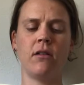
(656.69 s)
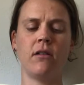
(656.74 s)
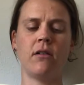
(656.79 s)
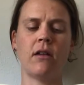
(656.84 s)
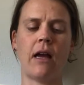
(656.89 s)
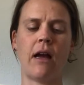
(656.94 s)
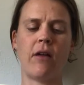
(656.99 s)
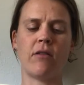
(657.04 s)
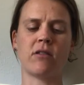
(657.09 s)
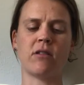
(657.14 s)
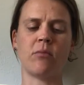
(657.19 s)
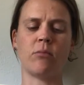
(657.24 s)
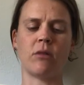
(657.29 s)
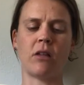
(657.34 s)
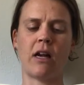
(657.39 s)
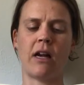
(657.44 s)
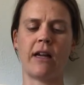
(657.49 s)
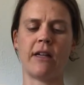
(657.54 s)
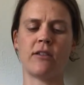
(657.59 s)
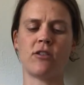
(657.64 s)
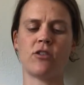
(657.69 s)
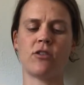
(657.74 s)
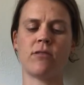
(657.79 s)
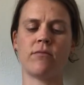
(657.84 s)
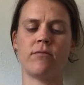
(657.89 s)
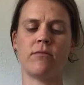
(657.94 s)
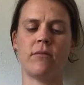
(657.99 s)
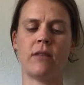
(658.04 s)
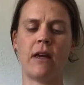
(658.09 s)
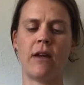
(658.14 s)
House obliged.
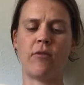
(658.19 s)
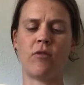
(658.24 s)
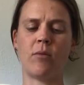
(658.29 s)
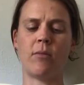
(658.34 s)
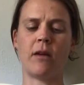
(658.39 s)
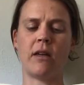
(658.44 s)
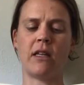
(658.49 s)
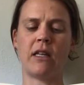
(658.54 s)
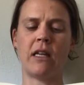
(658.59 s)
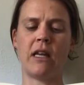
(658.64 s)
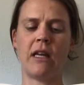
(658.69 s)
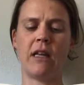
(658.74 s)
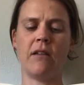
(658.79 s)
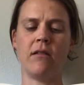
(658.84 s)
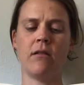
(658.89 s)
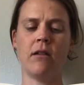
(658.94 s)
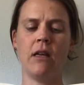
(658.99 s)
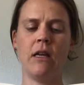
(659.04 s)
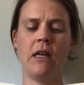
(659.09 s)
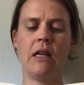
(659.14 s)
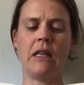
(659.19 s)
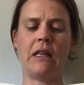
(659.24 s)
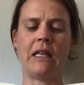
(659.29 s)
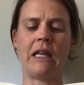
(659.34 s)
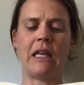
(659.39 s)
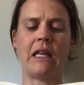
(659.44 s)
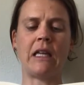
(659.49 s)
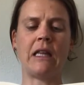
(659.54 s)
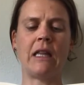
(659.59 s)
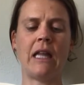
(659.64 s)
Everybody hit.
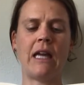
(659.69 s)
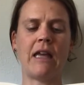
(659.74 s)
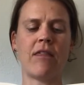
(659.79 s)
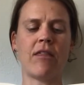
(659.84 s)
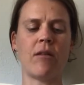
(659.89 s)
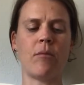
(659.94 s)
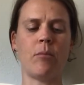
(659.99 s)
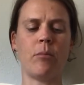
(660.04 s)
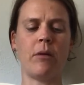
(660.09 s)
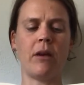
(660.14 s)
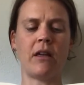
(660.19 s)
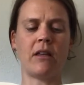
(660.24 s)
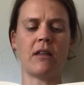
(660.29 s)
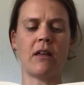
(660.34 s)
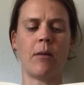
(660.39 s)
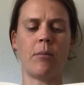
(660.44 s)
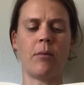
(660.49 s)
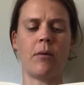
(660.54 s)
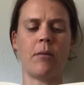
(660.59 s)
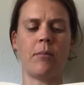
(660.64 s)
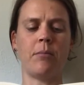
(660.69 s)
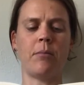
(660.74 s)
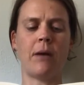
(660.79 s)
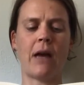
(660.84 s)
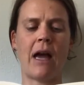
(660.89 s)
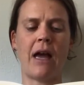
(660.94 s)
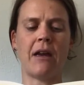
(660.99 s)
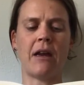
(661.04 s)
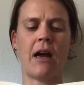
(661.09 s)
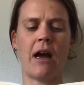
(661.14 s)
Lincoln Latham picked up a
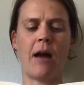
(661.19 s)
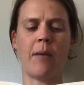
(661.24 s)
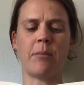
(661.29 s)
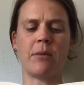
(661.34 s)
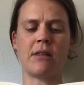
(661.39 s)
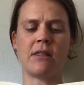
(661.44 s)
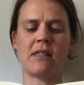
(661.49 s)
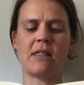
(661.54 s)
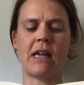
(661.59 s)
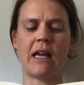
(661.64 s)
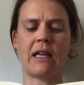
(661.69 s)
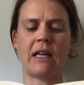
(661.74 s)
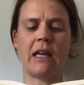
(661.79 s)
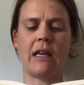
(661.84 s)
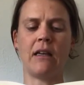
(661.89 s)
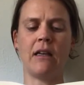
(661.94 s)
bad hop at second.